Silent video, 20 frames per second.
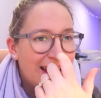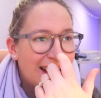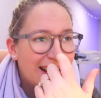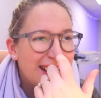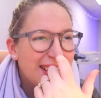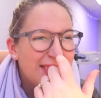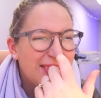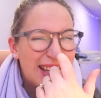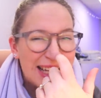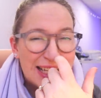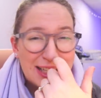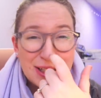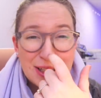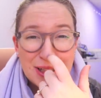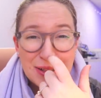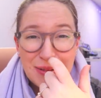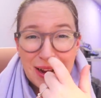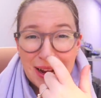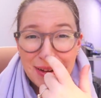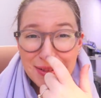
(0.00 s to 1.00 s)
and I have like
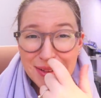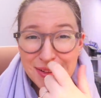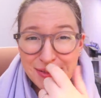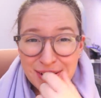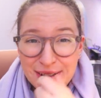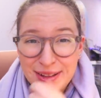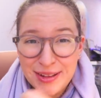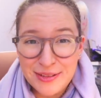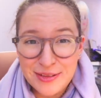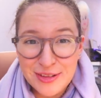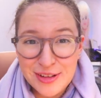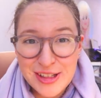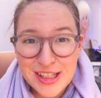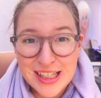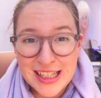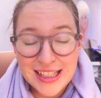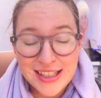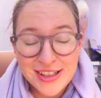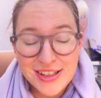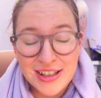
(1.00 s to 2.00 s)
two hours worth of
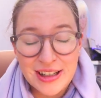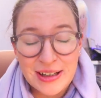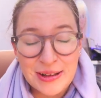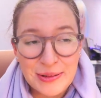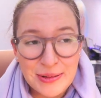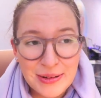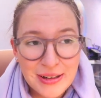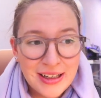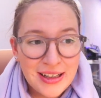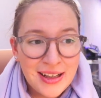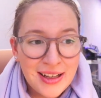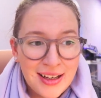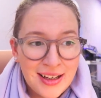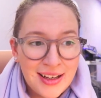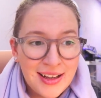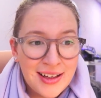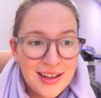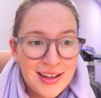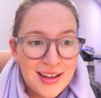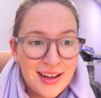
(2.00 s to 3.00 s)
footage so
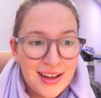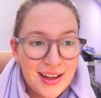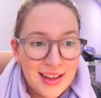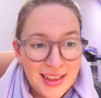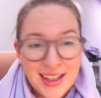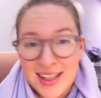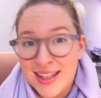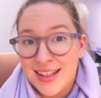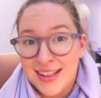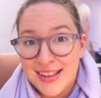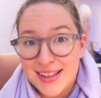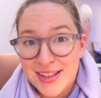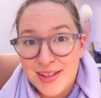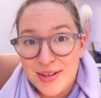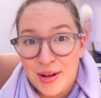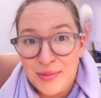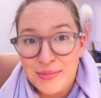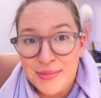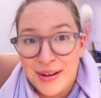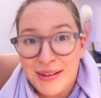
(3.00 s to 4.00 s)
think I need to
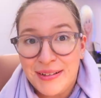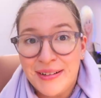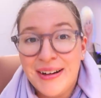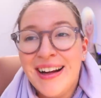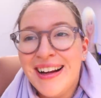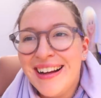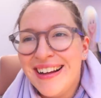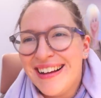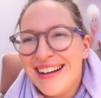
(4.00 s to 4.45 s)
stop now.